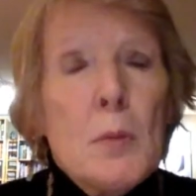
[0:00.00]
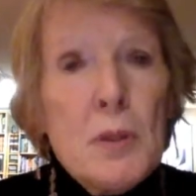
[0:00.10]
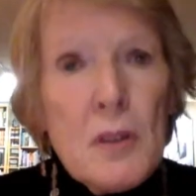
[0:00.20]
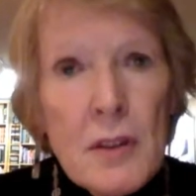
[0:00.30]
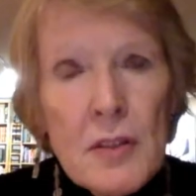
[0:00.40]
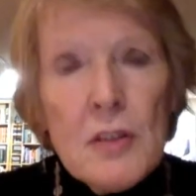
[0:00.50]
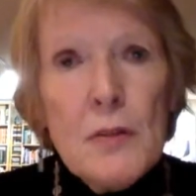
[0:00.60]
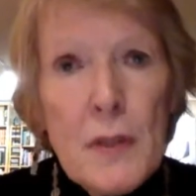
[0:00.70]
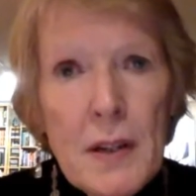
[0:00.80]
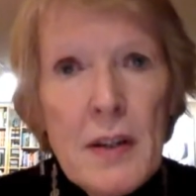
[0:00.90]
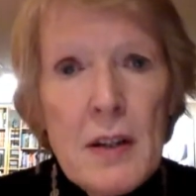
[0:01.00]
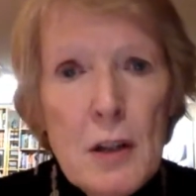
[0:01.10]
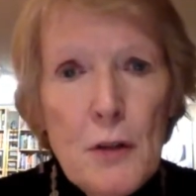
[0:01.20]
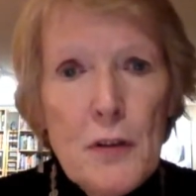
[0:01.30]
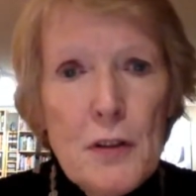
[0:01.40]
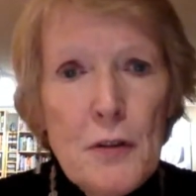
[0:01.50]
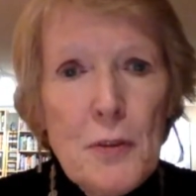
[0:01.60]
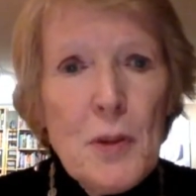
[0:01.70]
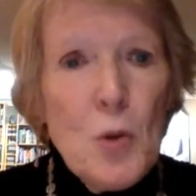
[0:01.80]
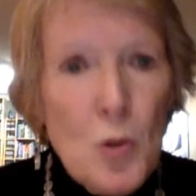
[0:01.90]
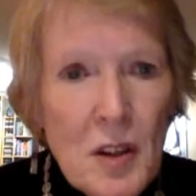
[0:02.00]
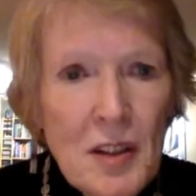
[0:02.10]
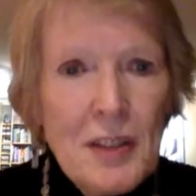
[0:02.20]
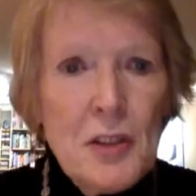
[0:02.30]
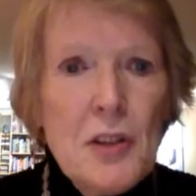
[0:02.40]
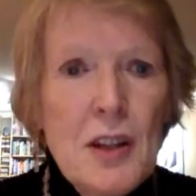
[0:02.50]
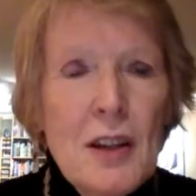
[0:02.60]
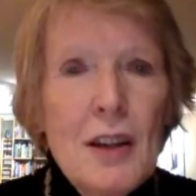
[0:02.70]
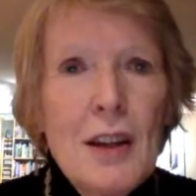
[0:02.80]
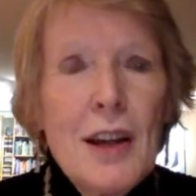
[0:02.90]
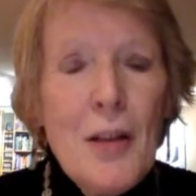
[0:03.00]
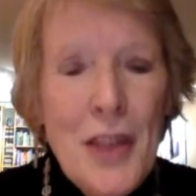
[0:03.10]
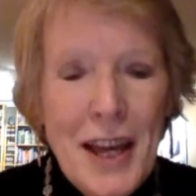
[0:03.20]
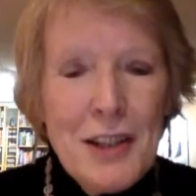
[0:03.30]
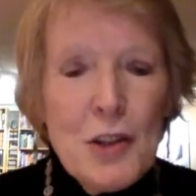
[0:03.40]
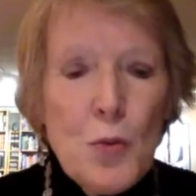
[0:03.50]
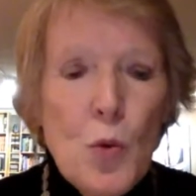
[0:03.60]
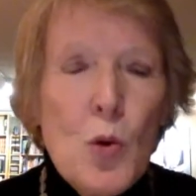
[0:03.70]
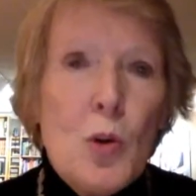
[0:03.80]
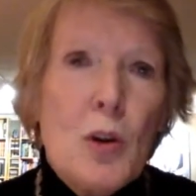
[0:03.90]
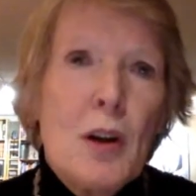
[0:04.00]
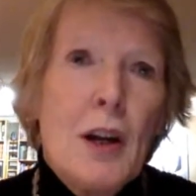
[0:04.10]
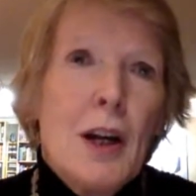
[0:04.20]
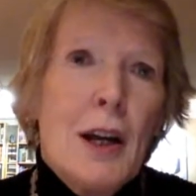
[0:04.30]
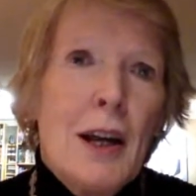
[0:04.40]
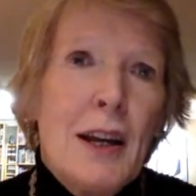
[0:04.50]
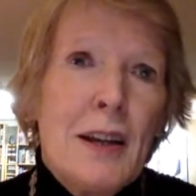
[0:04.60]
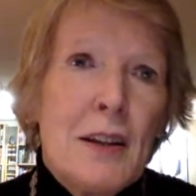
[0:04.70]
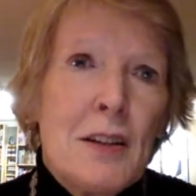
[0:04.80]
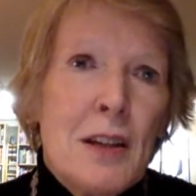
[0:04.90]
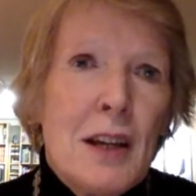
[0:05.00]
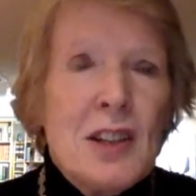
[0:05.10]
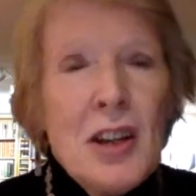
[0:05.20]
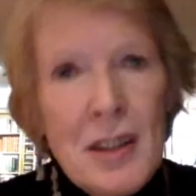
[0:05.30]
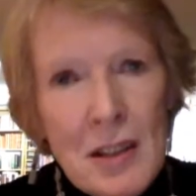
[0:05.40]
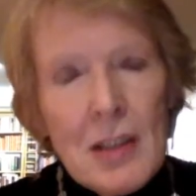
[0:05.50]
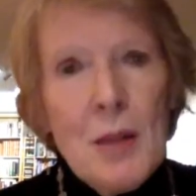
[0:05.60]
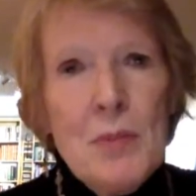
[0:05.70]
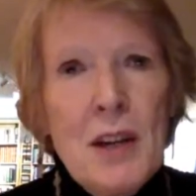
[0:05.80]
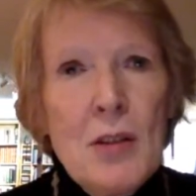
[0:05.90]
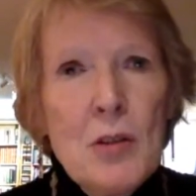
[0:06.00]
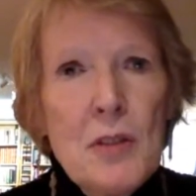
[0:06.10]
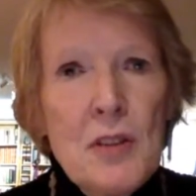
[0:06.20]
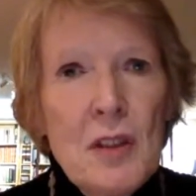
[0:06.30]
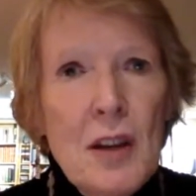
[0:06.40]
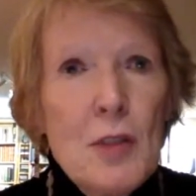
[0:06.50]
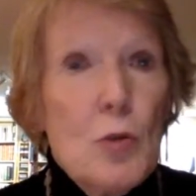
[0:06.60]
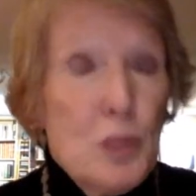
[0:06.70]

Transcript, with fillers: But this is very different from the organized thing that is war. And I tend to come down on the side or